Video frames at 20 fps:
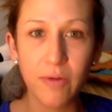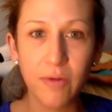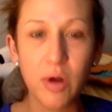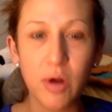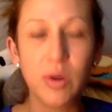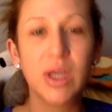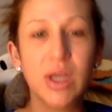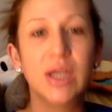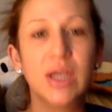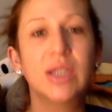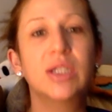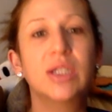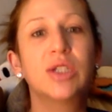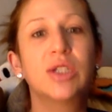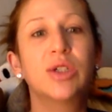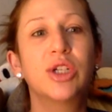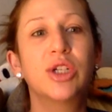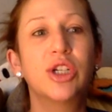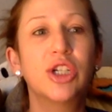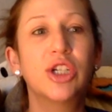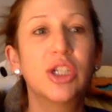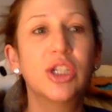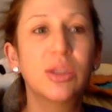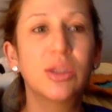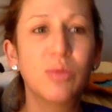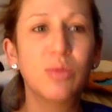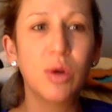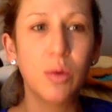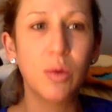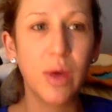focused or you're just
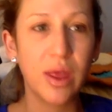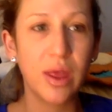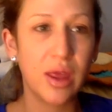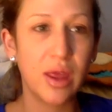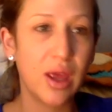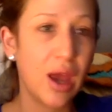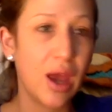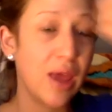more with it.